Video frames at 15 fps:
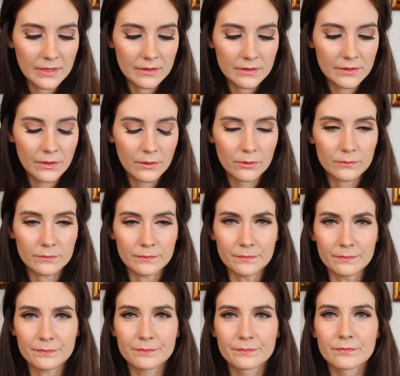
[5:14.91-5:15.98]
So
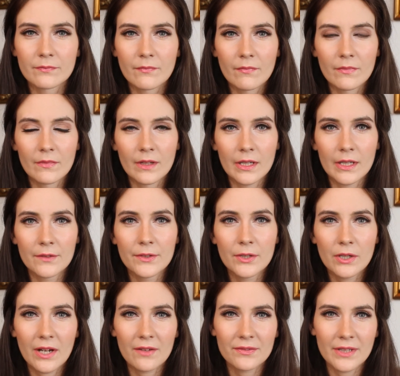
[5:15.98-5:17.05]
if
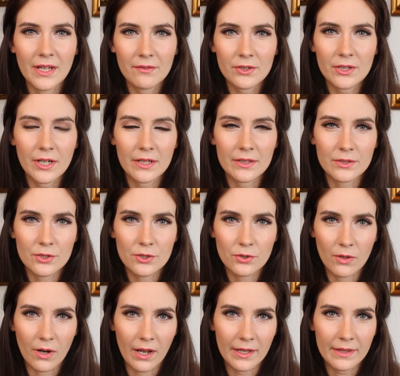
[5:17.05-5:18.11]
you have never
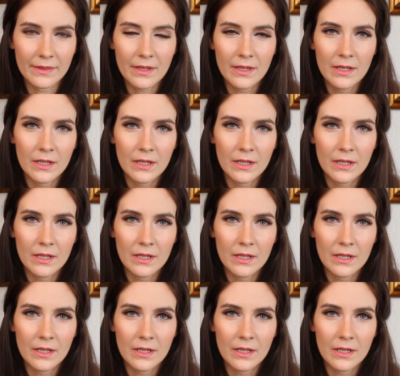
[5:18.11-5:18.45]
tried